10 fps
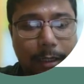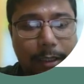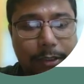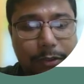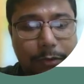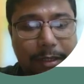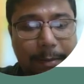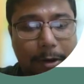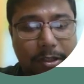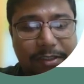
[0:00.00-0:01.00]
So
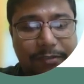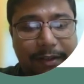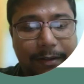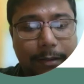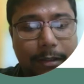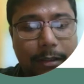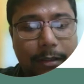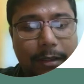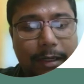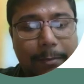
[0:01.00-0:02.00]
tamoxifen
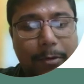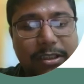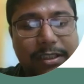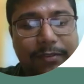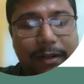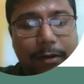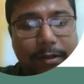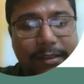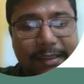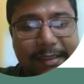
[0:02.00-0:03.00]

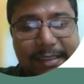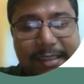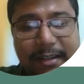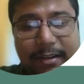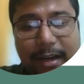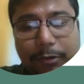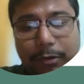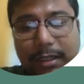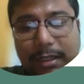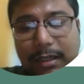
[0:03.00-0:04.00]
causes cystic
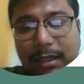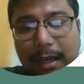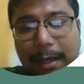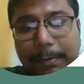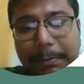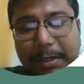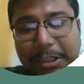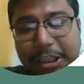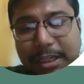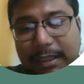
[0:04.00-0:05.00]
granular
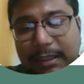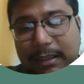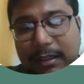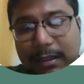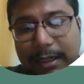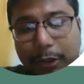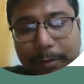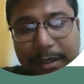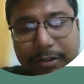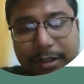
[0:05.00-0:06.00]
hyperplasia in the
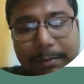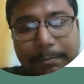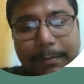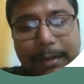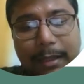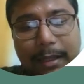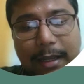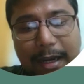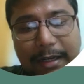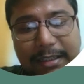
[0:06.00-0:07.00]
endometrium,
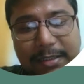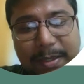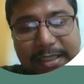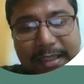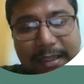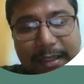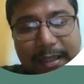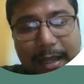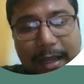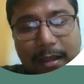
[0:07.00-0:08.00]
and it's basically
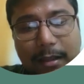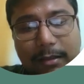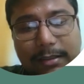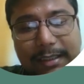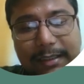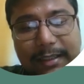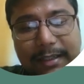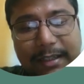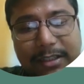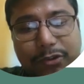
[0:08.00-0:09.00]
a
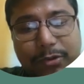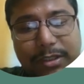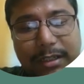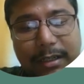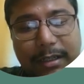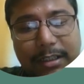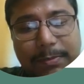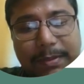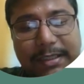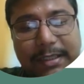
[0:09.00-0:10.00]
synthetic estrogen. It is
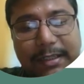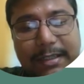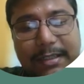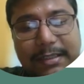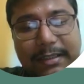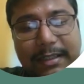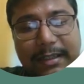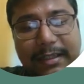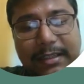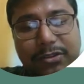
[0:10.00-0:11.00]
basically a
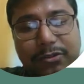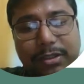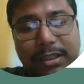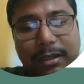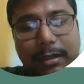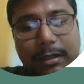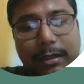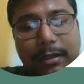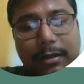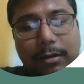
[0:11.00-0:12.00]
synthetic estrogen
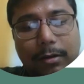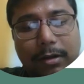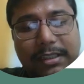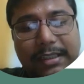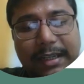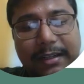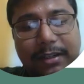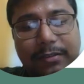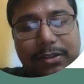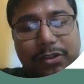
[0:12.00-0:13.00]
or
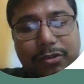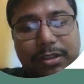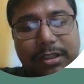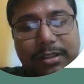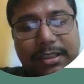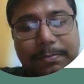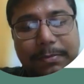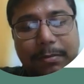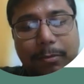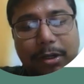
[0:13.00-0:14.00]
selective estrogen
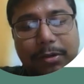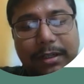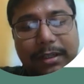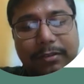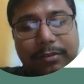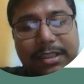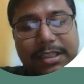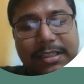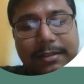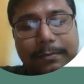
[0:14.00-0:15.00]
receptor modulator which